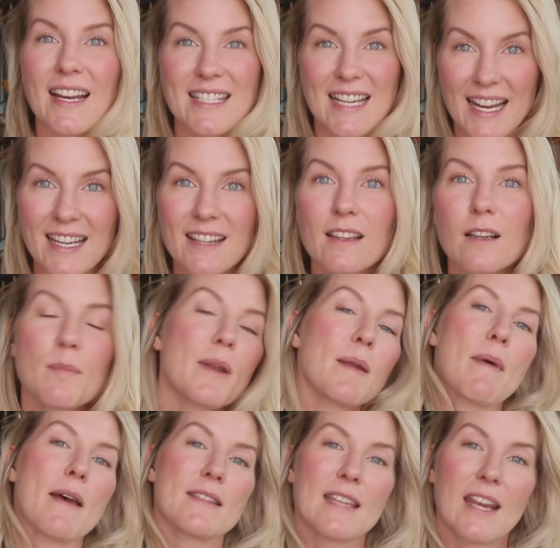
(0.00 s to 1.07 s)
a tiny little
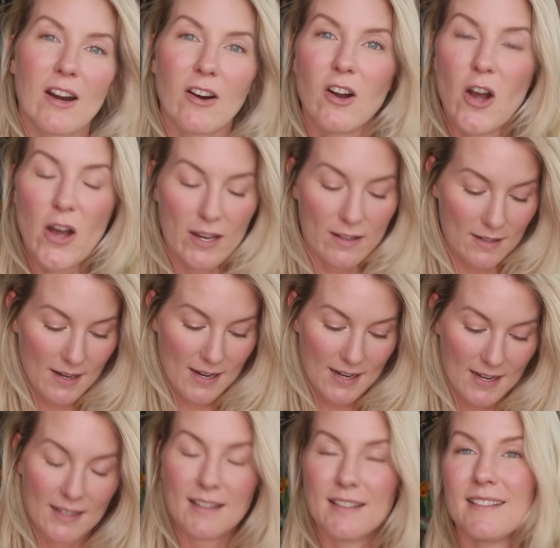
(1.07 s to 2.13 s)
bit of mascara on,
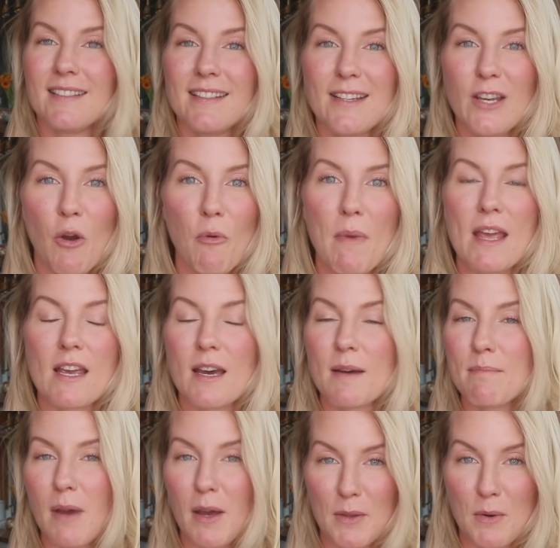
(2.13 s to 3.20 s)
uh, no
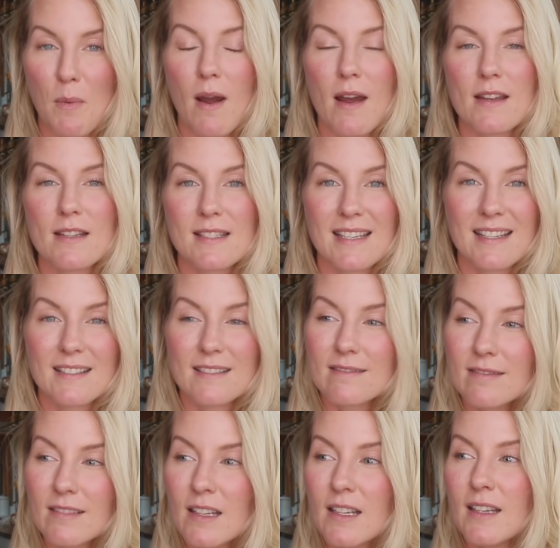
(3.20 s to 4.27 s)
makeup otherwise,
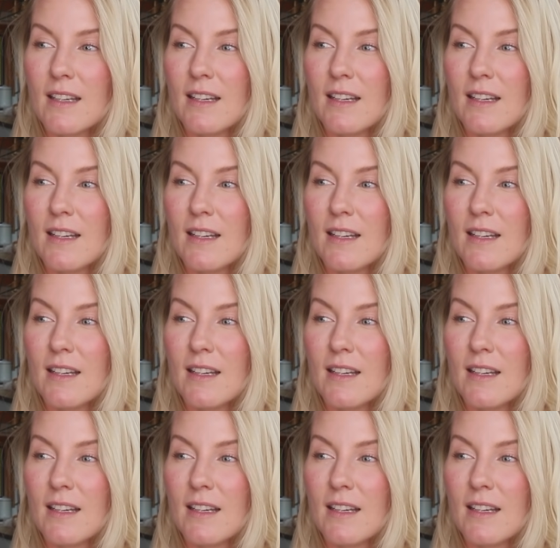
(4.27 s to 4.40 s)
and